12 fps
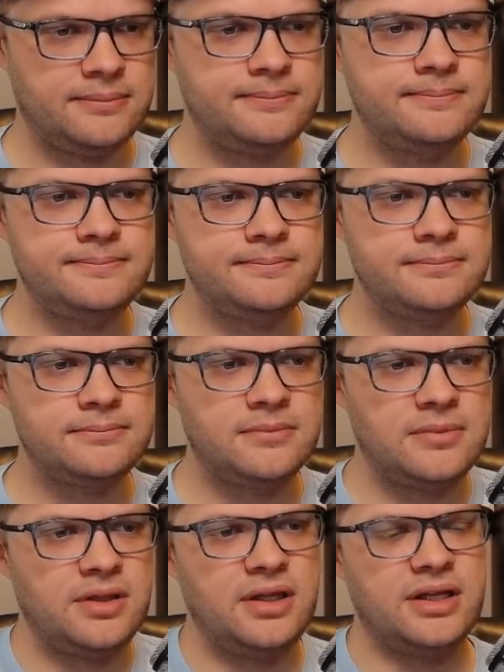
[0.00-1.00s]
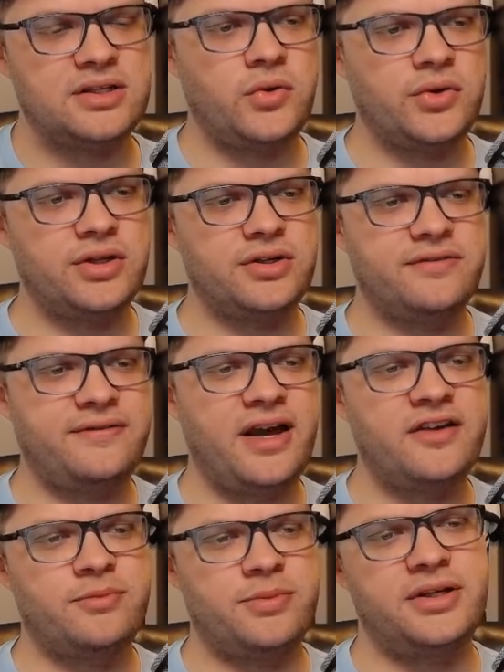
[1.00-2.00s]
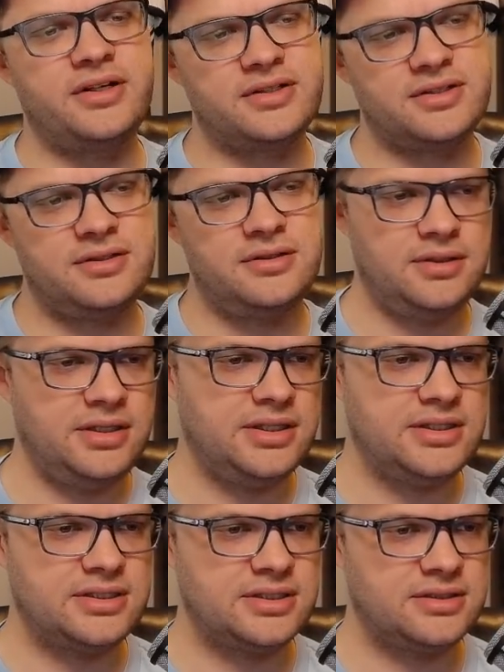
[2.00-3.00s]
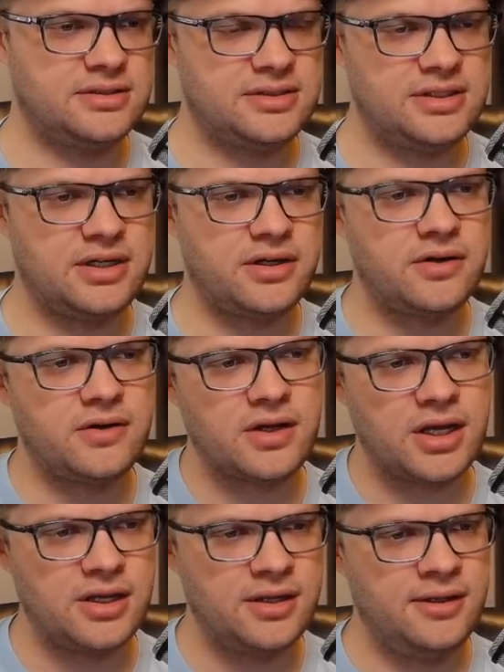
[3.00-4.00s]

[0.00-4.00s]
You get to hold on to 5 players in this scenario. Okay.